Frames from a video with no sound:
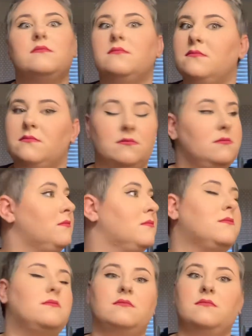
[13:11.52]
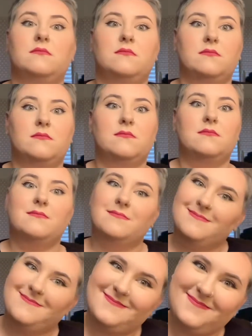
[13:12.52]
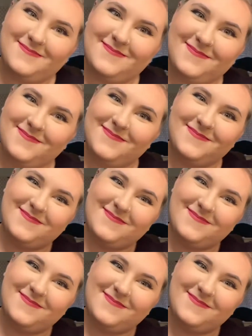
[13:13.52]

Nobody speaks.